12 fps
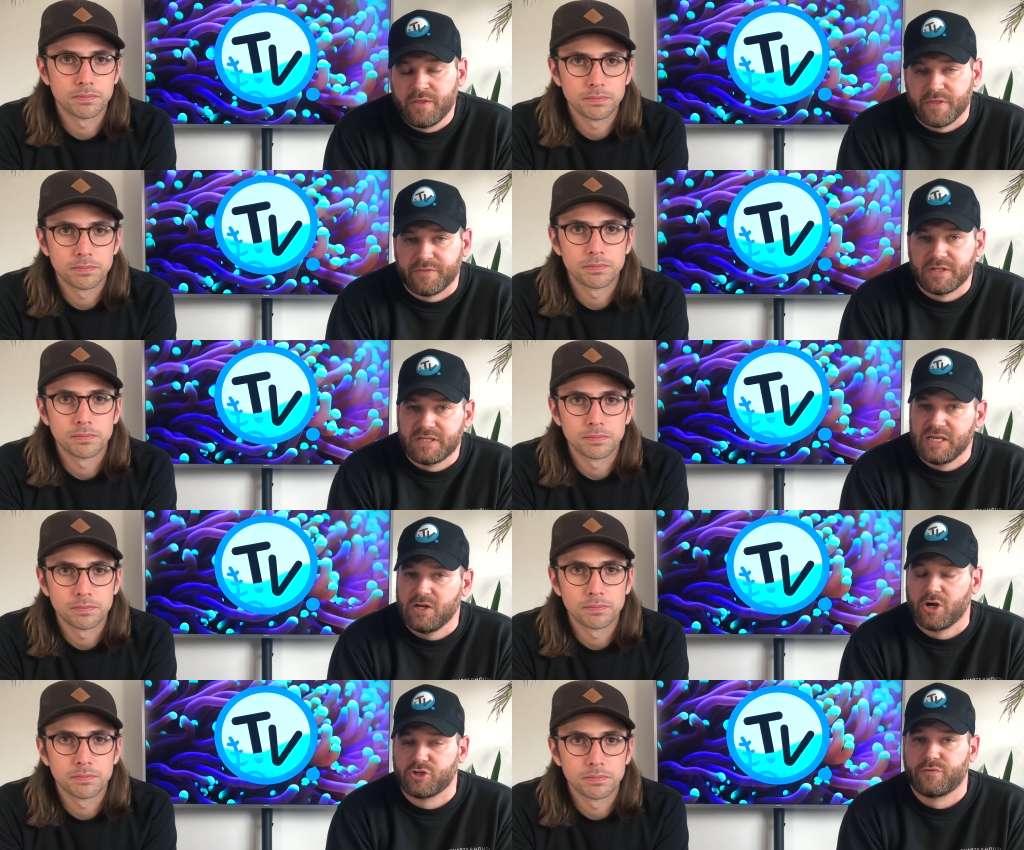Speaker 1: that the
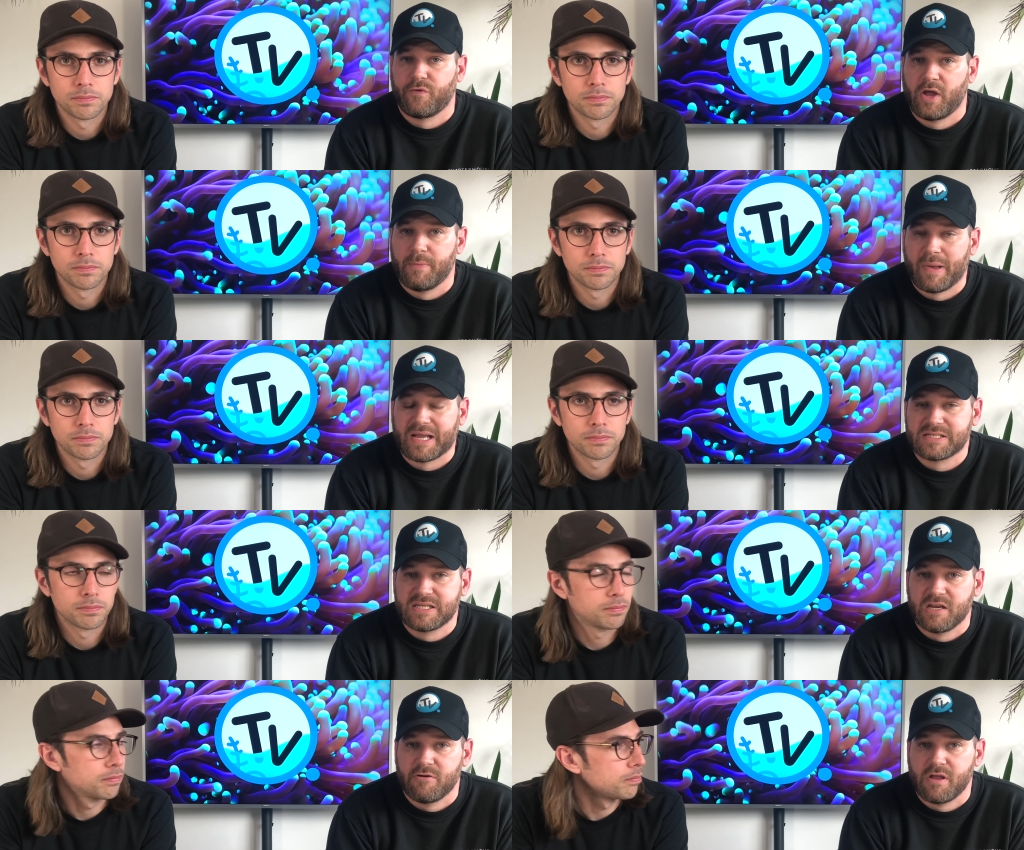denitrifying
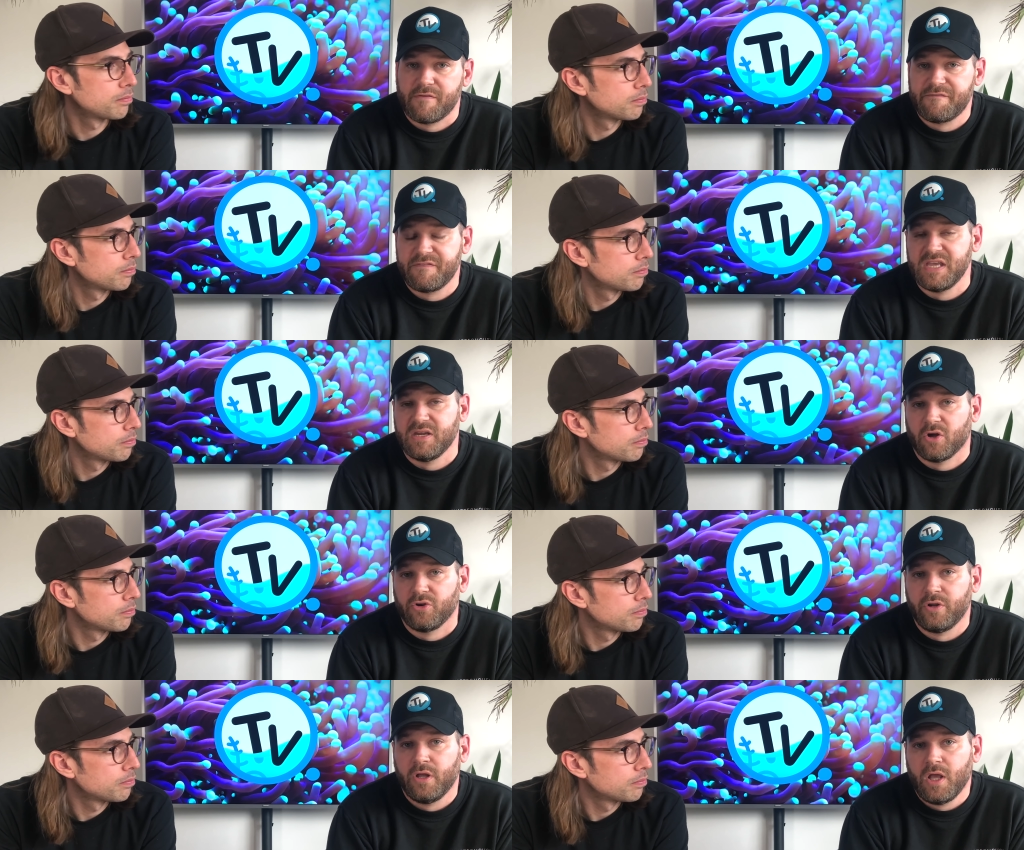bacteria feed
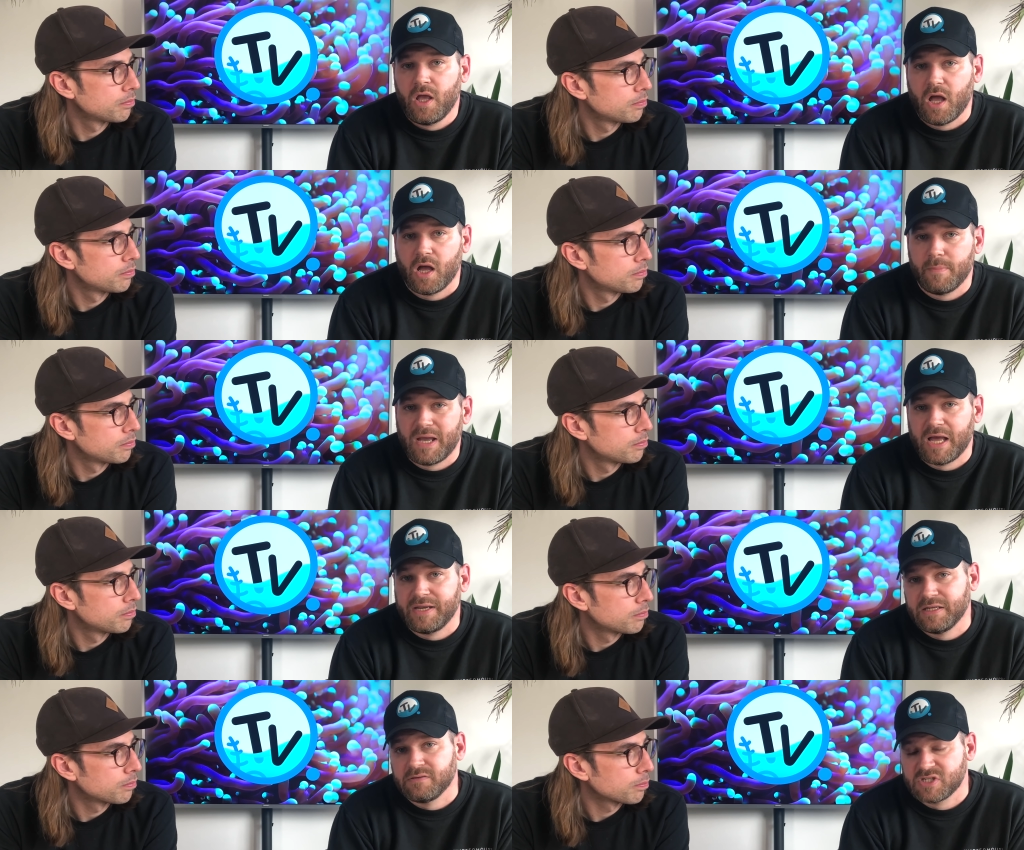on um,
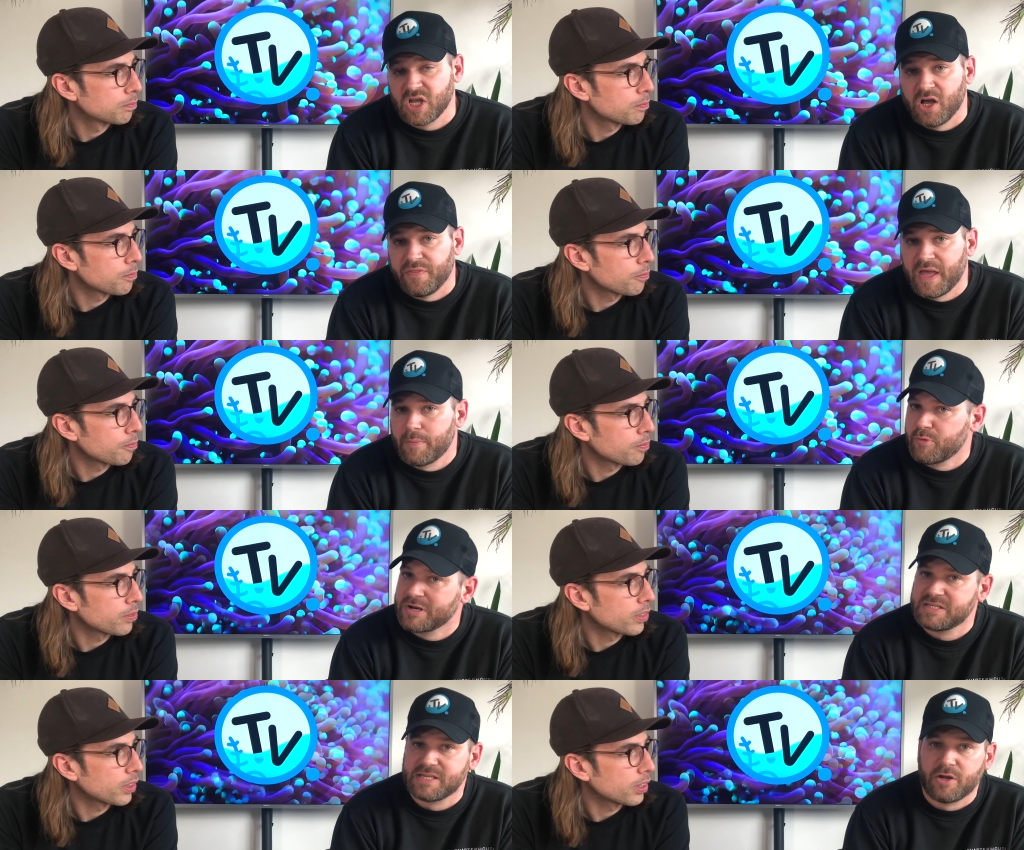and in turn that
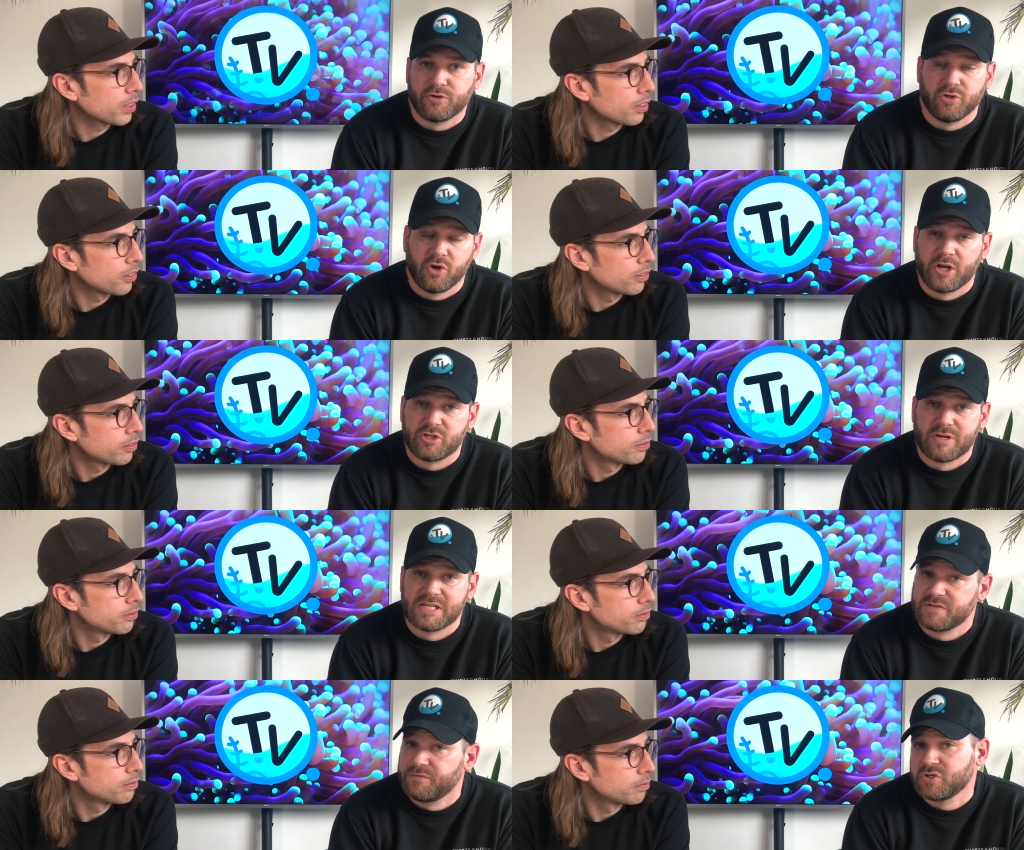brings down your
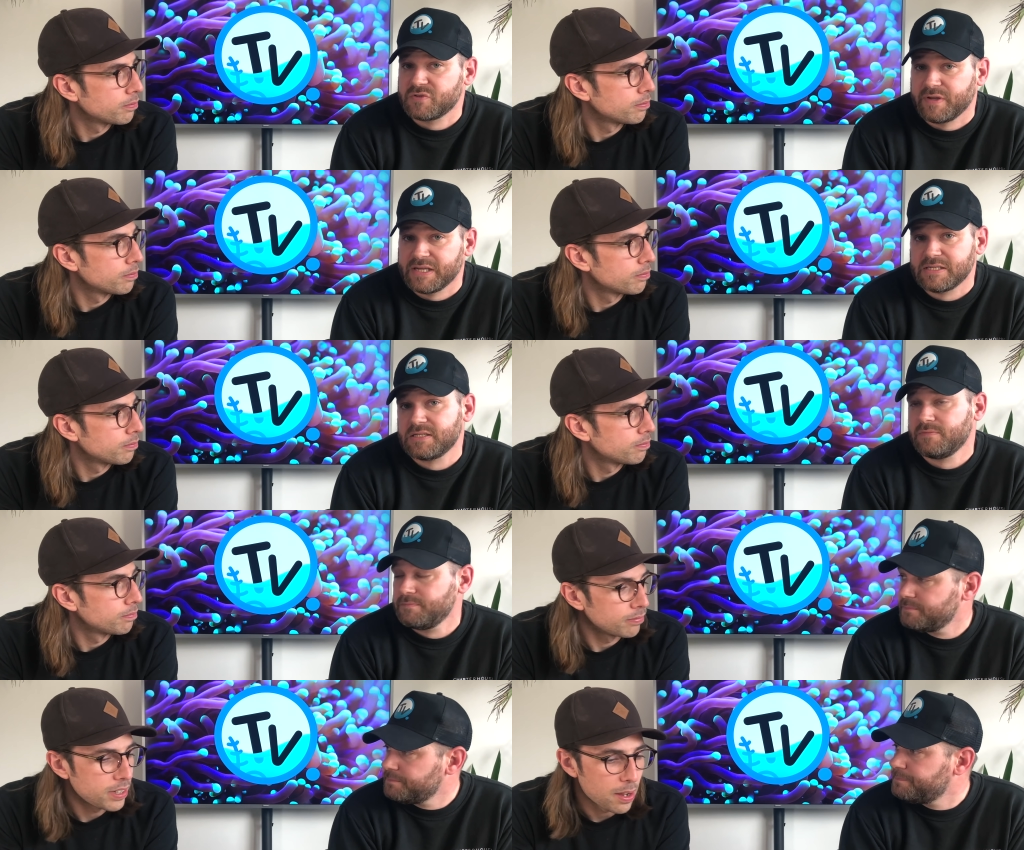nitrates, phosphates.
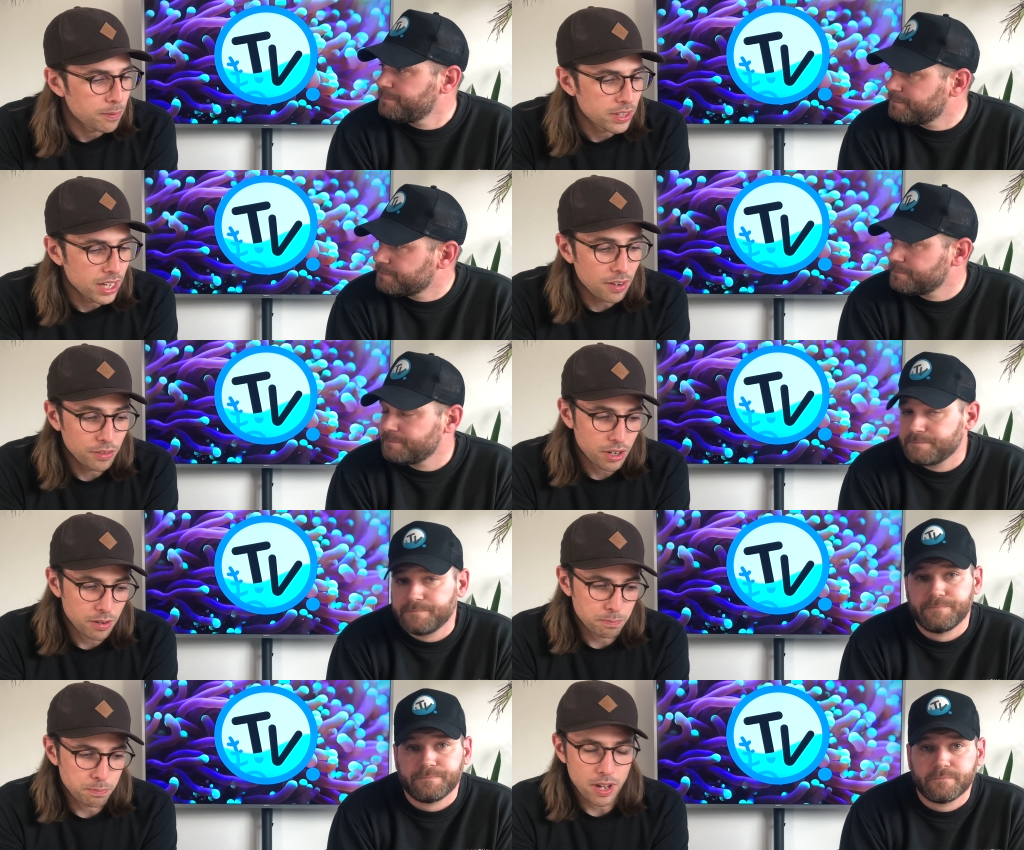
Speaker 2: Yeah. The
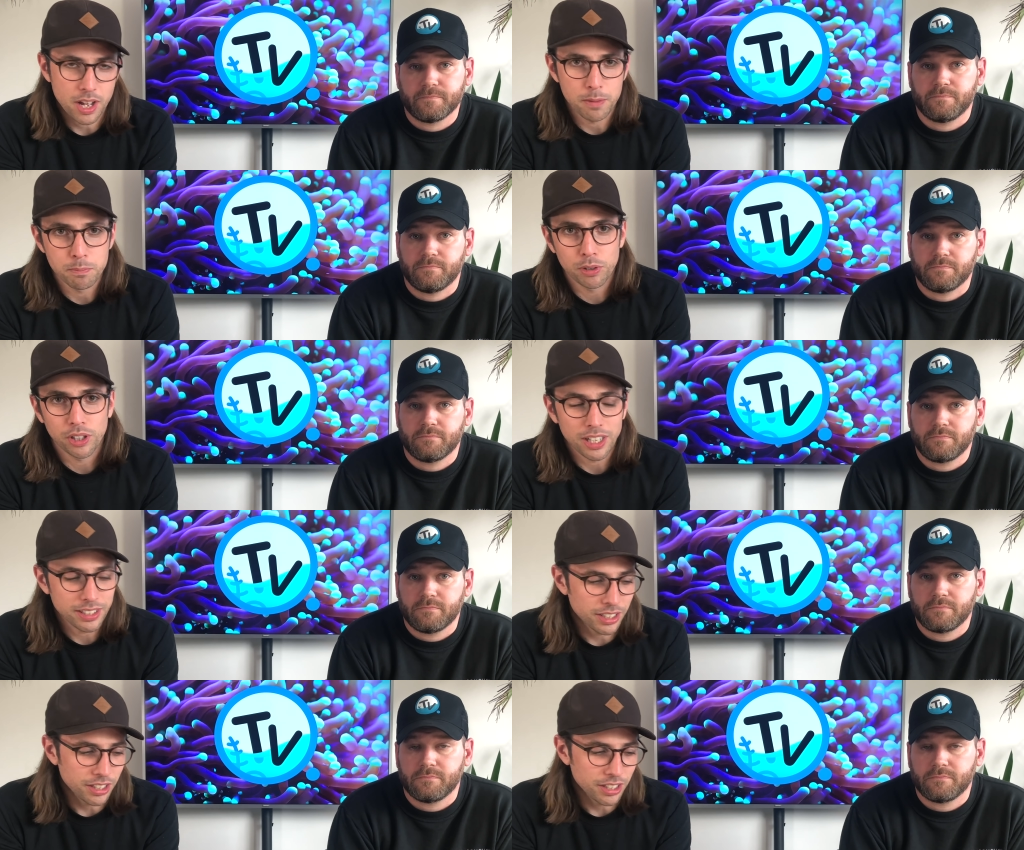other um, product